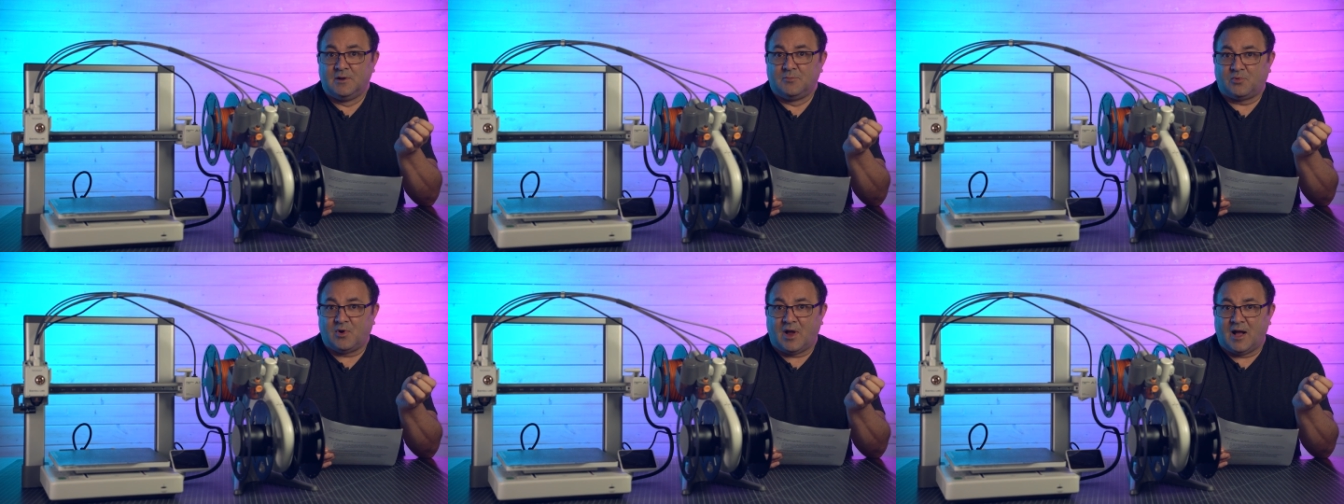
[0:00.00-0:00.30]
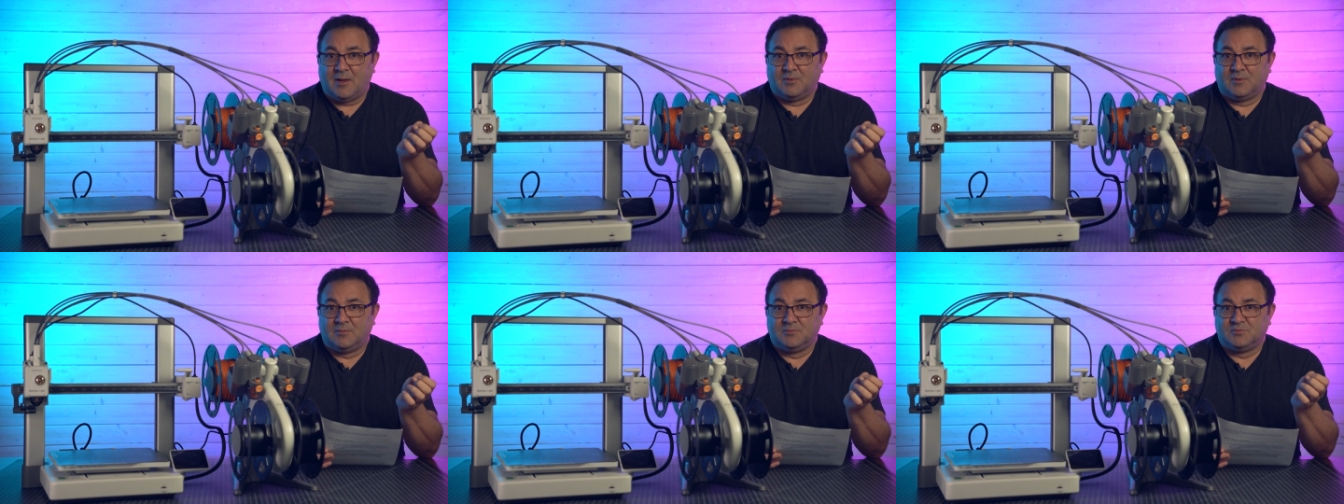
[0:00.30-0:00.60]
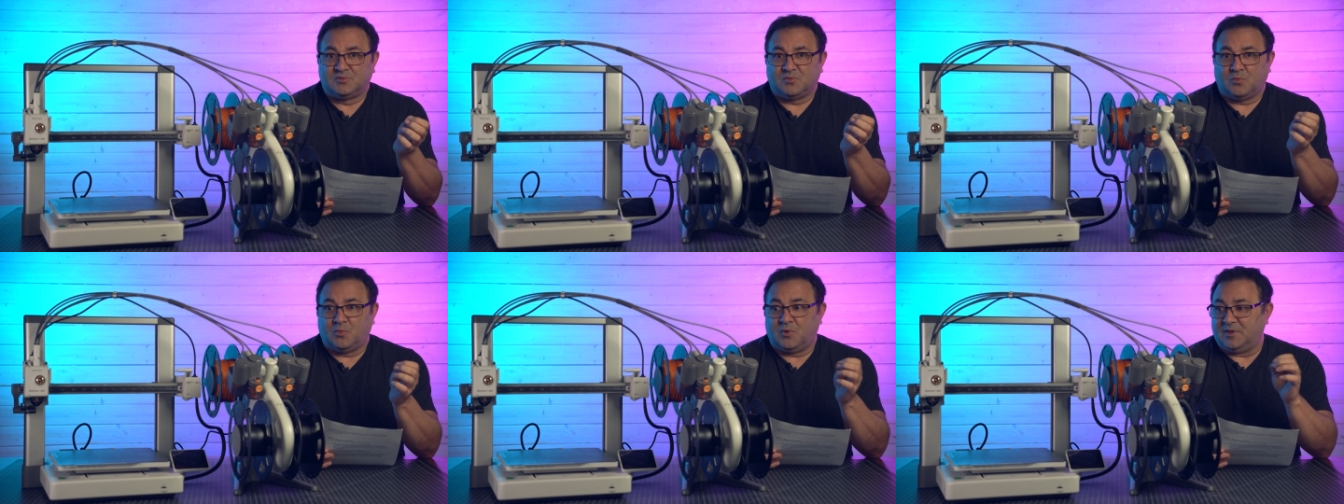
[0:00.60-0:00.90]

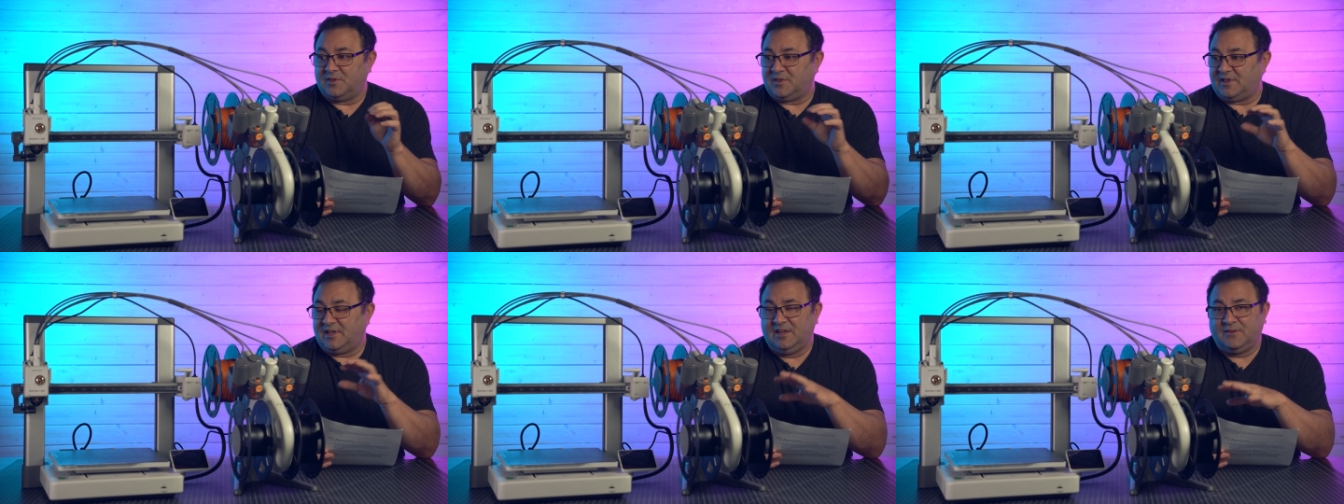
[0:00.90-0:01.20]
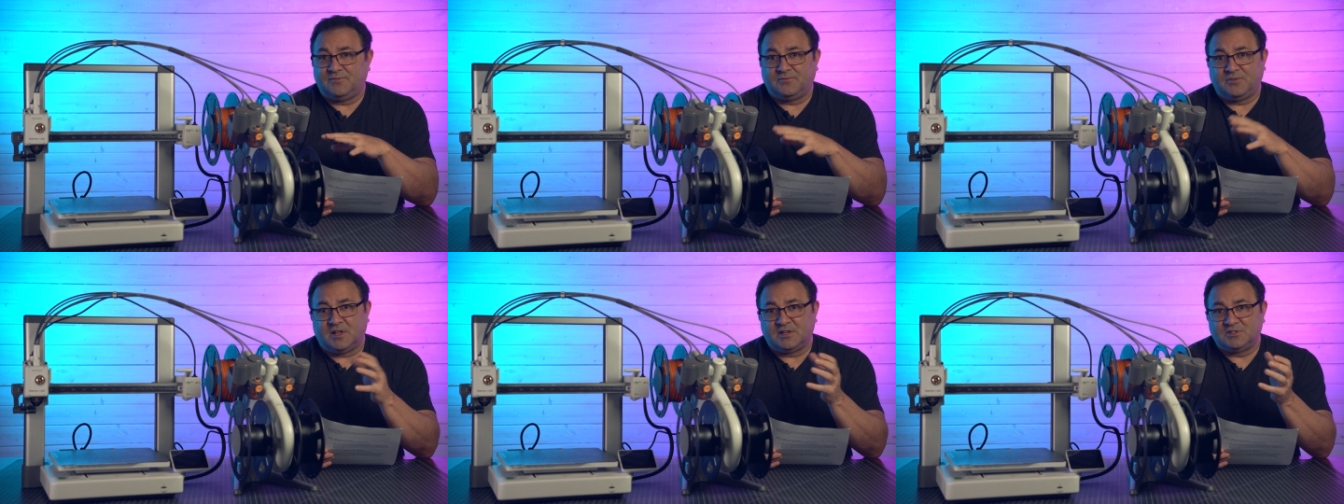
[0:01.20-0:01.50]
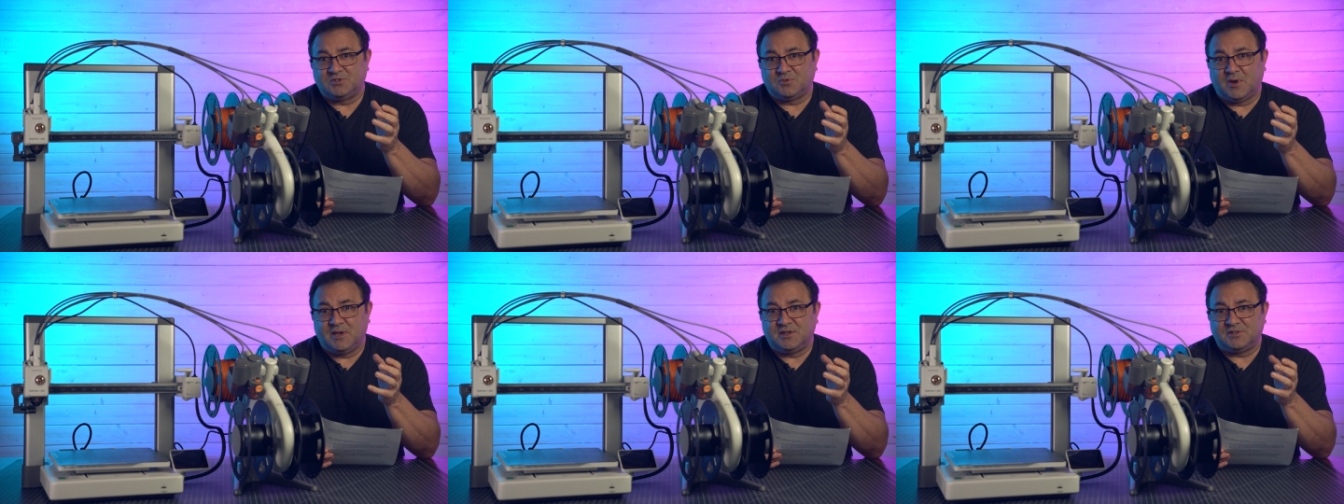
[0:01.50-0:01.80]
problems with heat
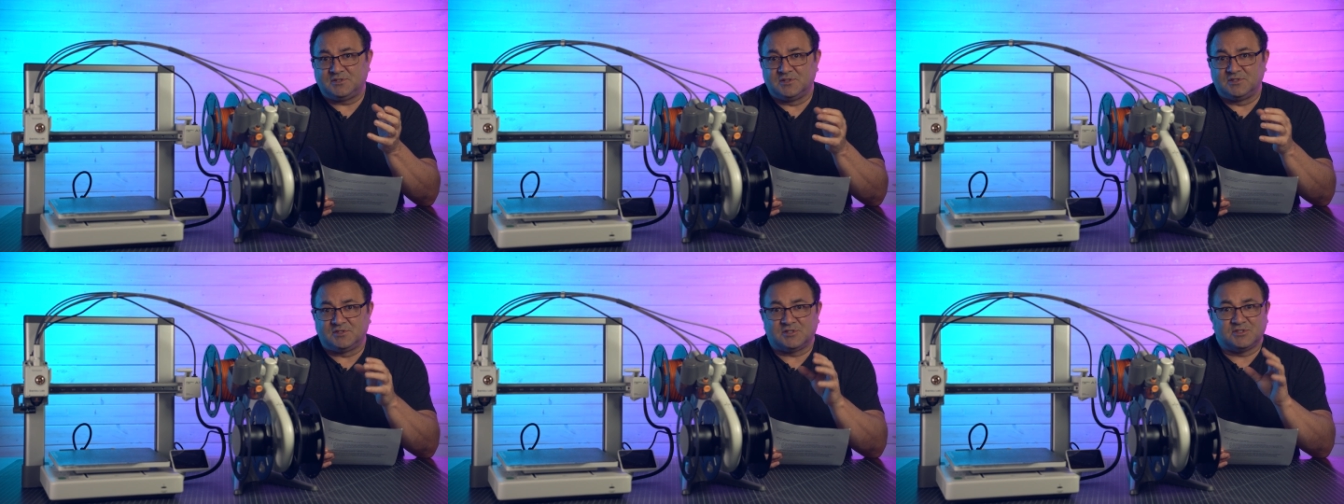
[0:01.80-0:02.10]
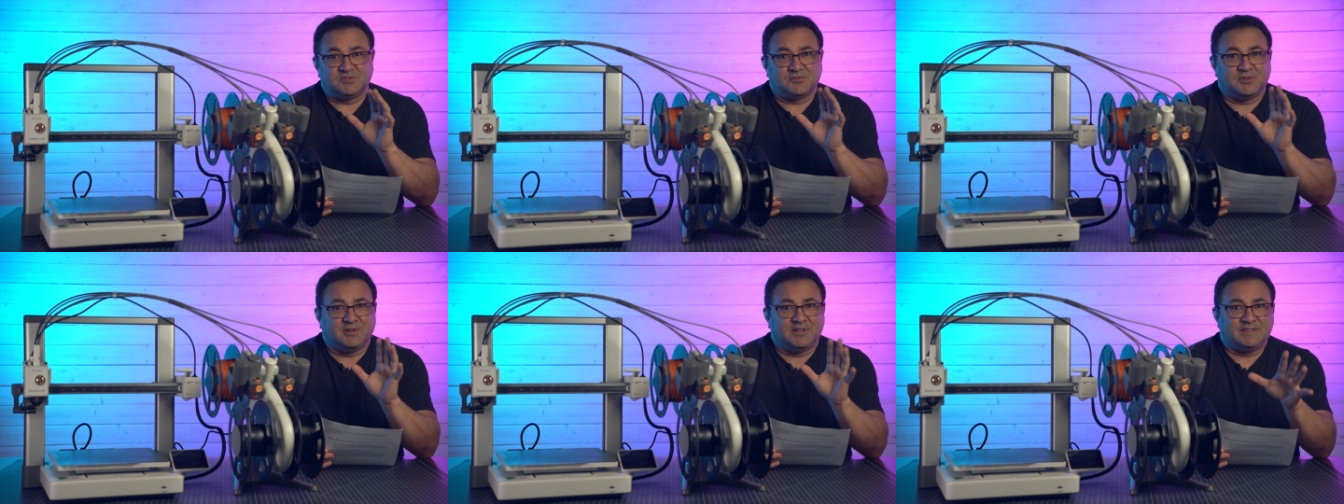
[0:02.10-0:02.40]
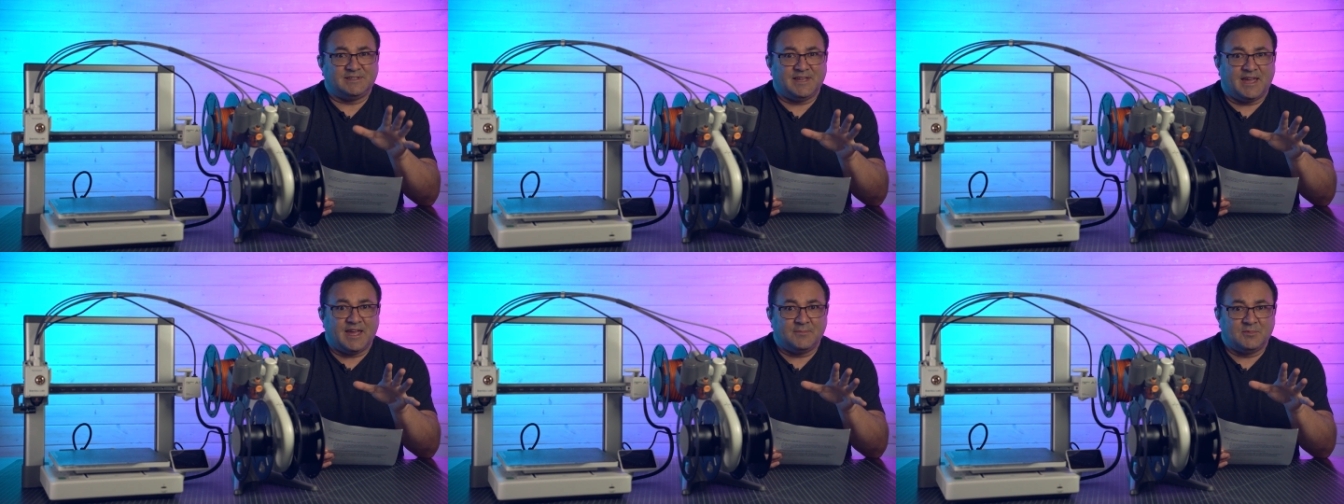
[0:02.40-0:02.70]
fluctuations. Is there any
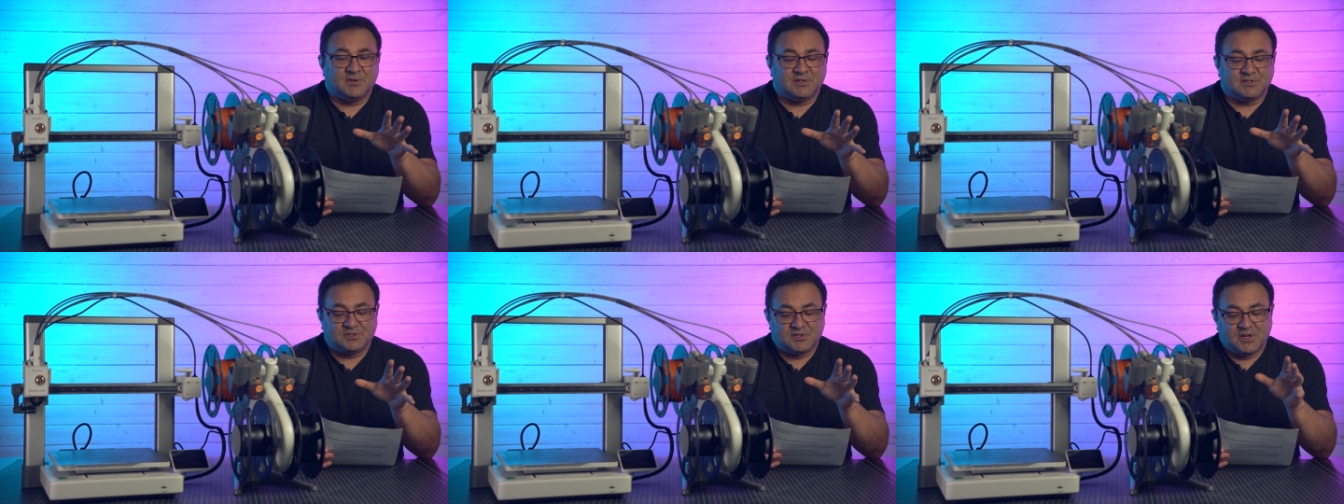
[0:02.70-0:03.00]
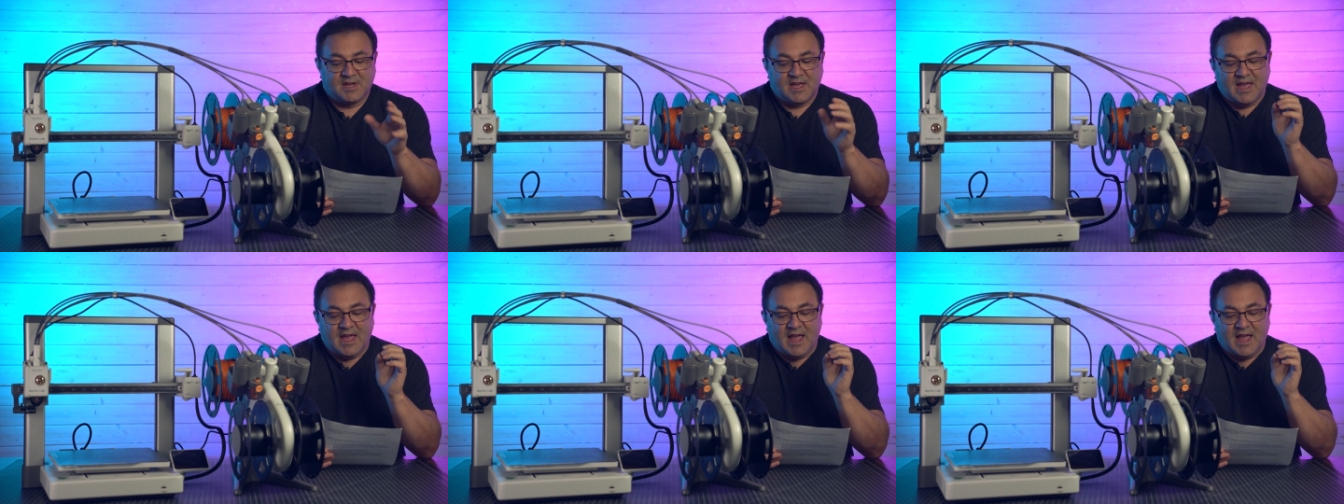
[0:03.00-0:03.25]
damage?